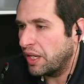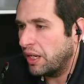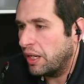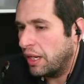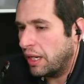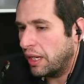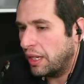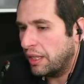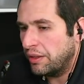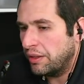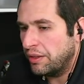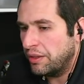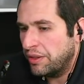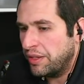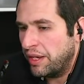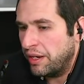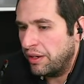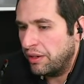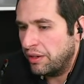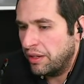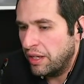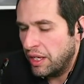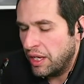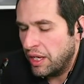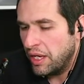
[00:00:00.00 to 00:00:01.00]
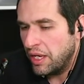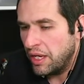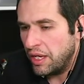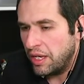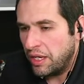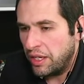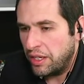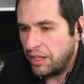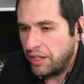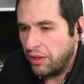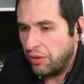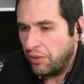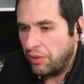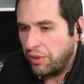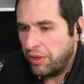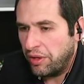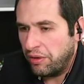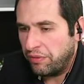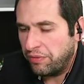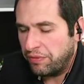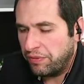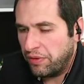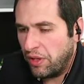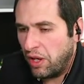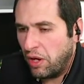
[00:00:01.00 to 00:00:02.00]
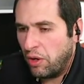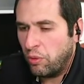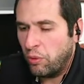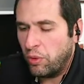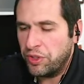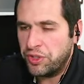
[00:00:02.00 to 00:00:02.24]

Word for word: uh, their you know their flow,